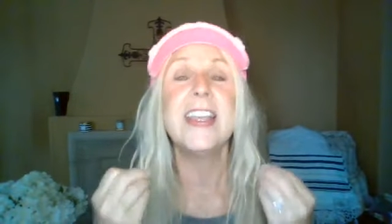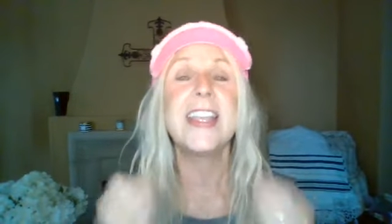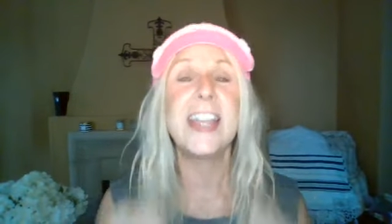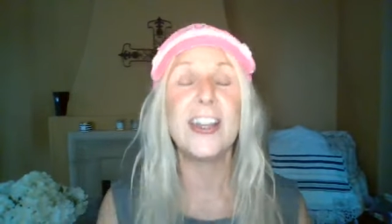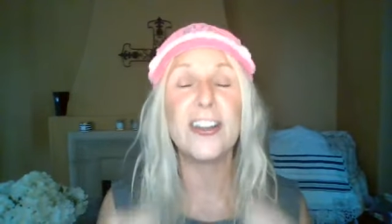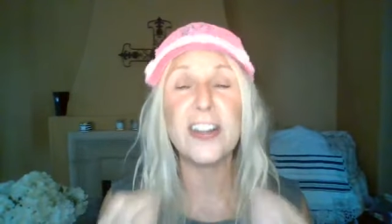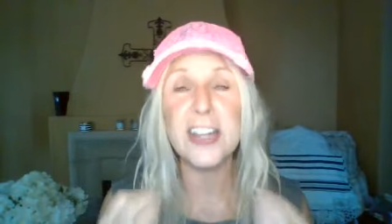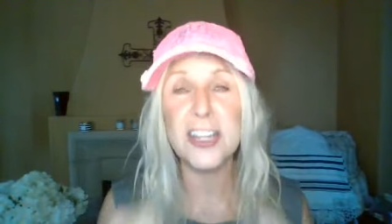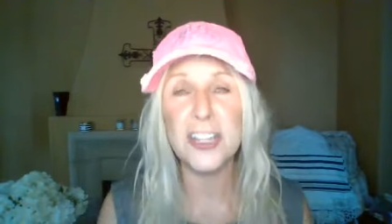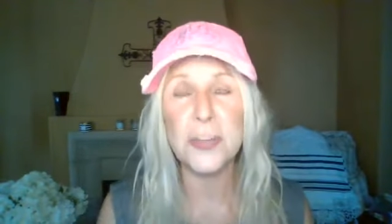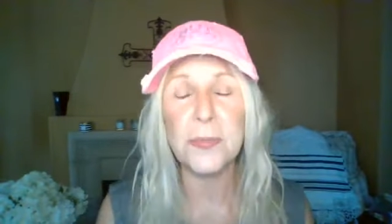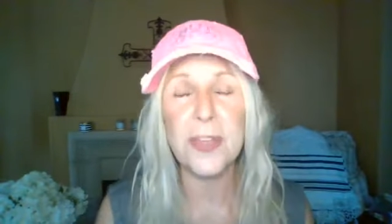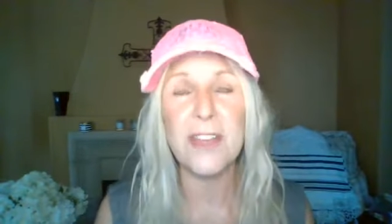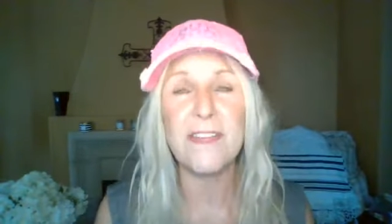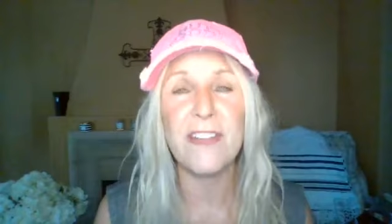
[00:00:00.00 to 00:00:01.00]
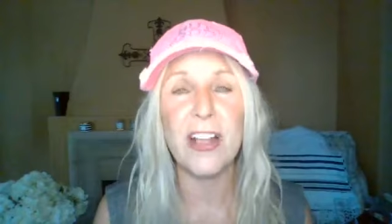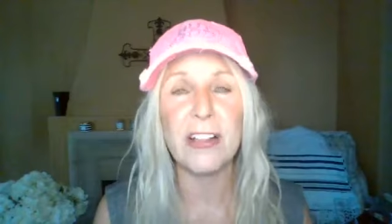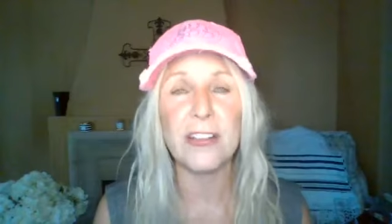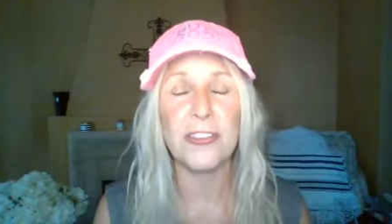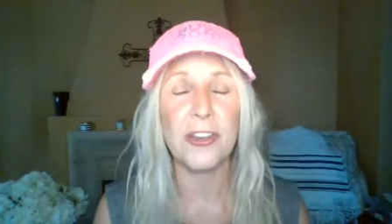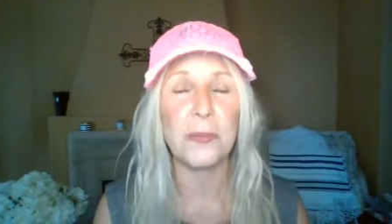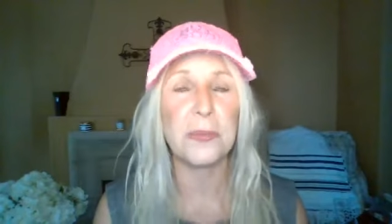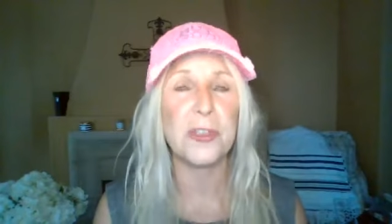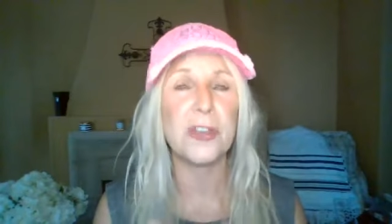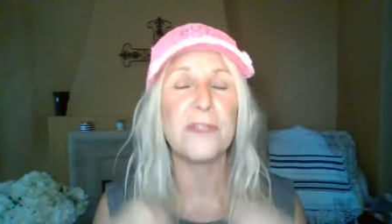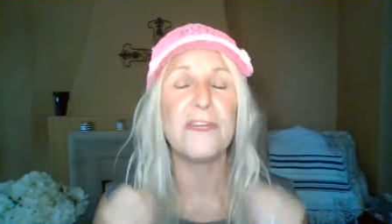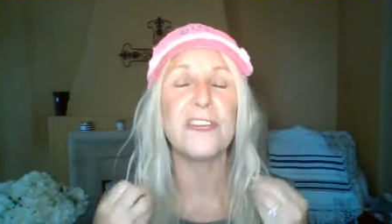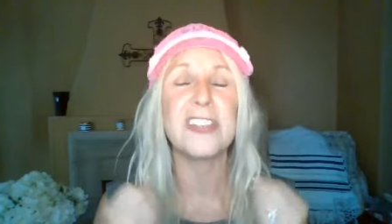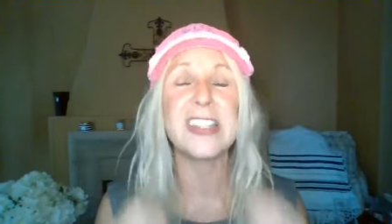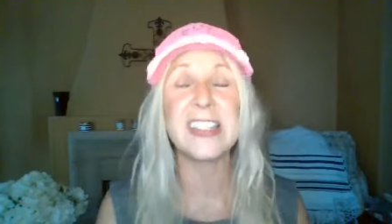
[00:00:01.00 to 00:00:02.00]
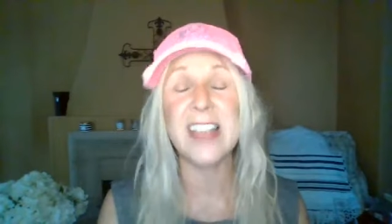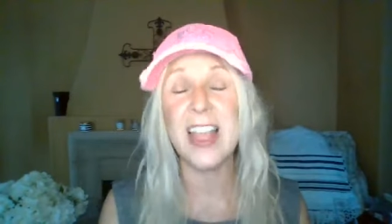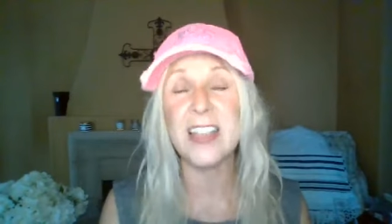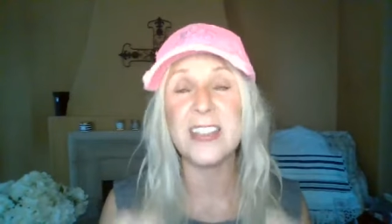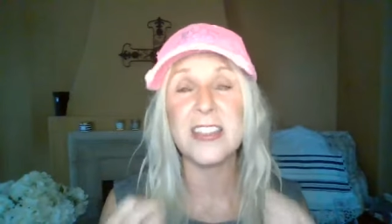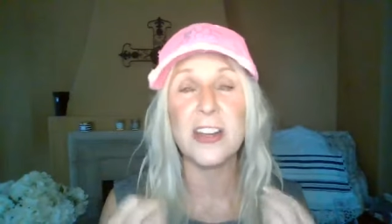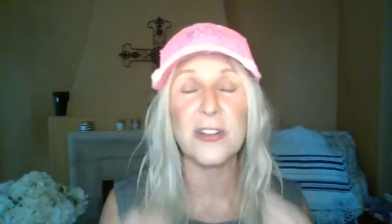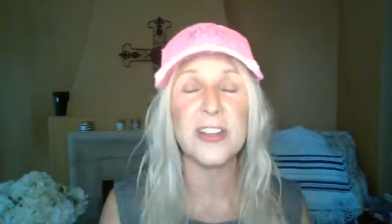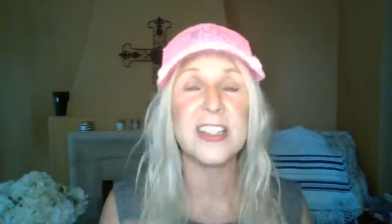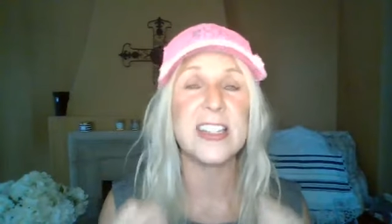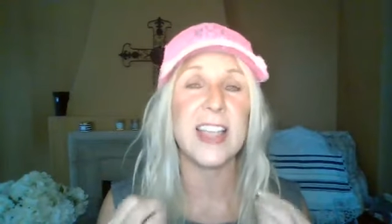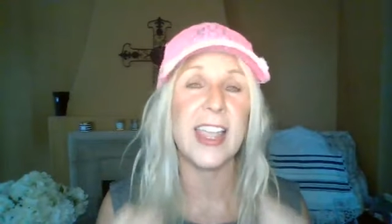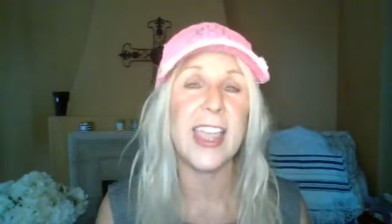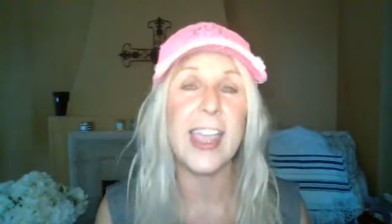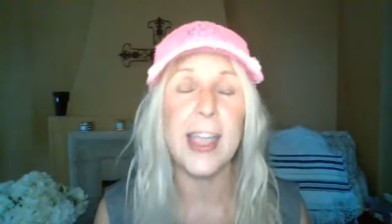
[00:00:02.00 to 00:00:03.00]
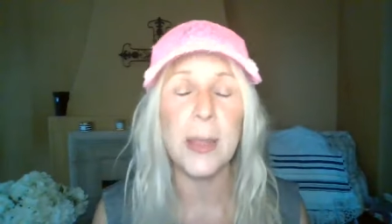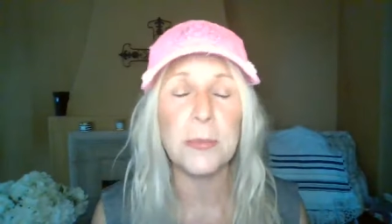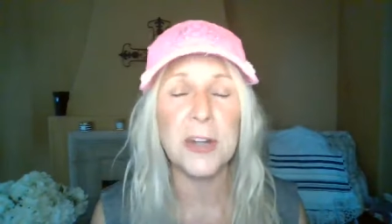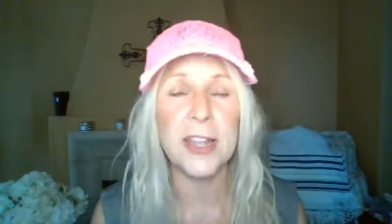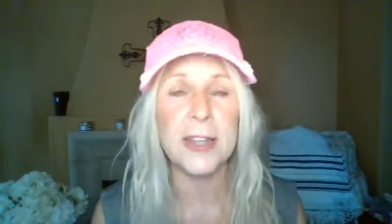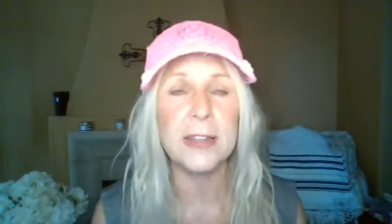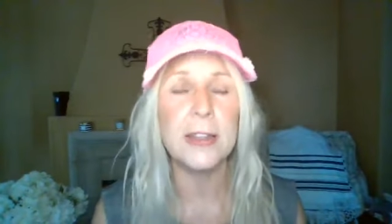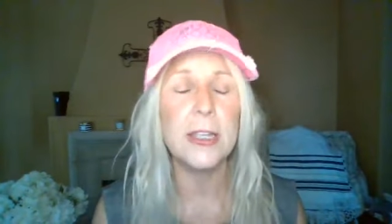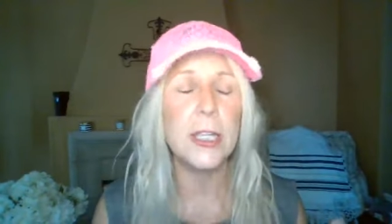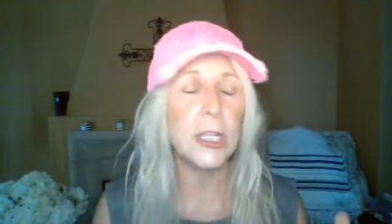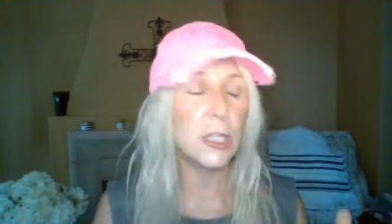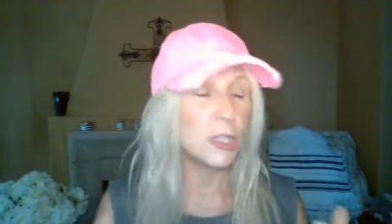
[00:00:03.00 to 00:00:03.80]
Karen and Jim Covell and their beautiful sons, Chris and Cameron.